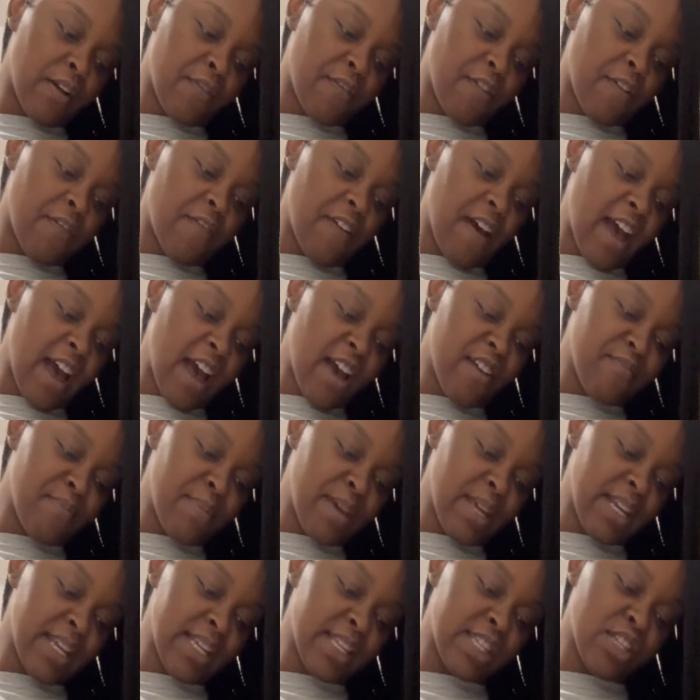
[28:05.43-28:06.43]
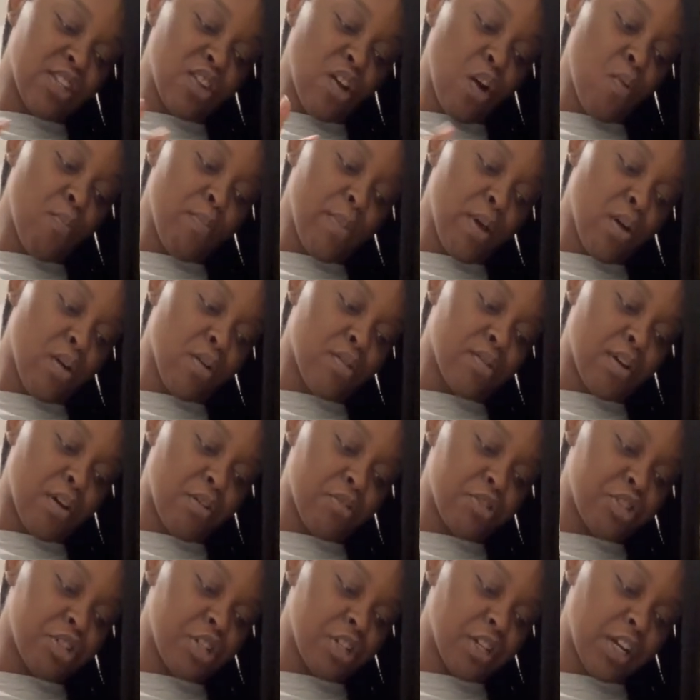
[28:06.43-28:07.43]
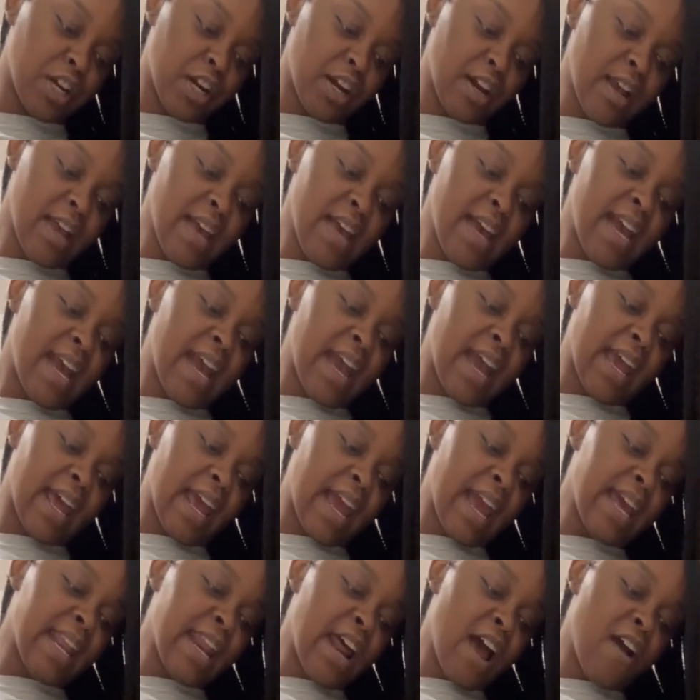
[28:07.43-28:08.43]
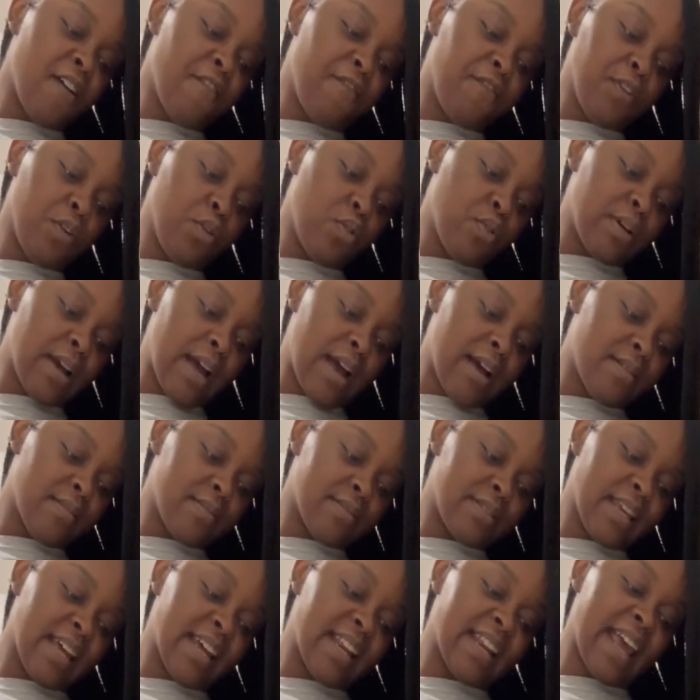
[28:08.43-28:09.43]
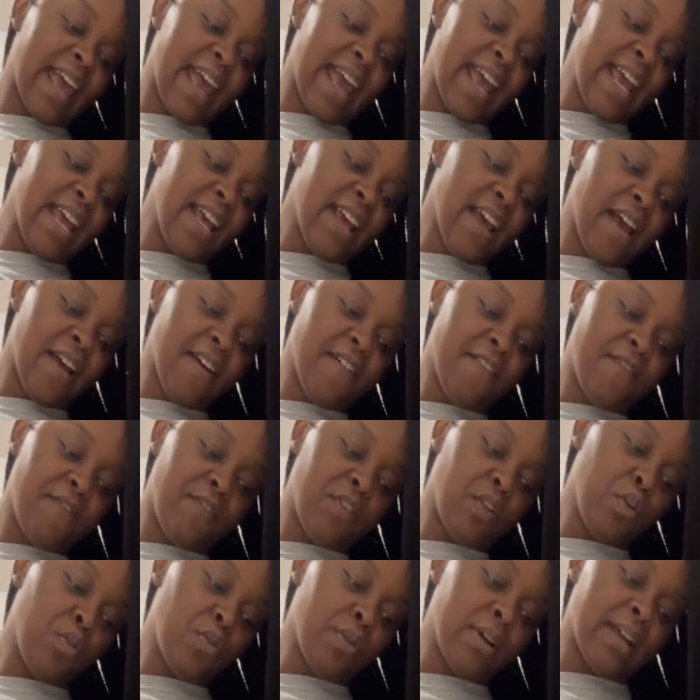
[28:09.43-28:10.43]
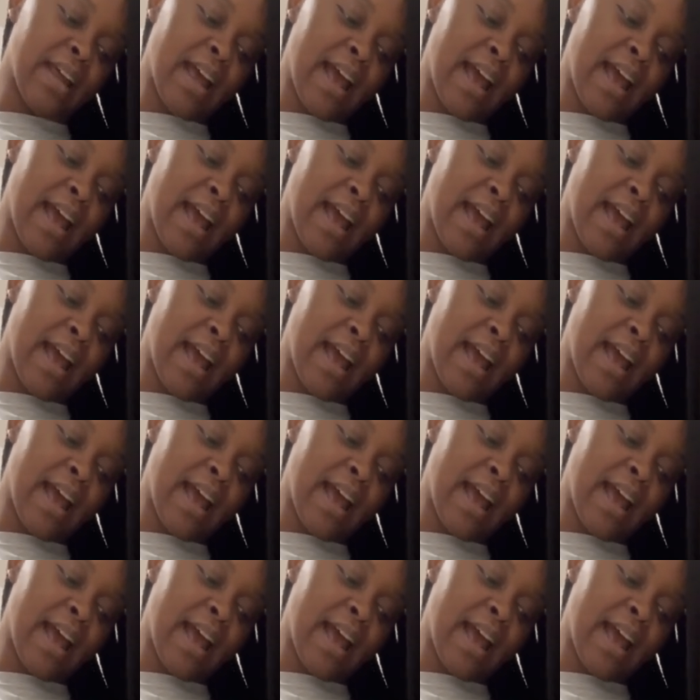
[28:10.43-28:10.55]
for five minutes, no milk, no sugar, an eight ounce fluid ounce, an eight fluent